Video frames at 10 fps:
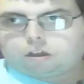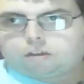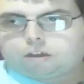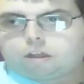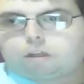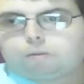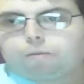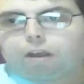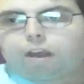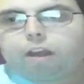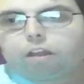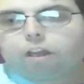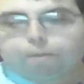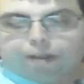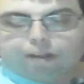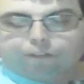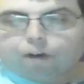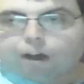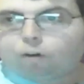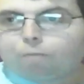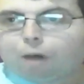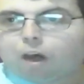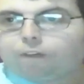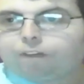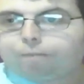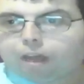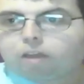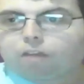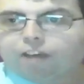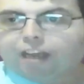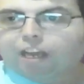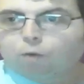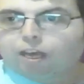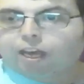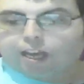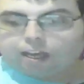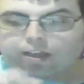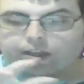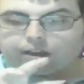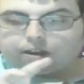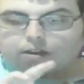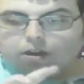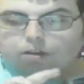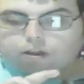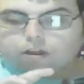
This is it's going to be the final part of the Blitz evacuee, so this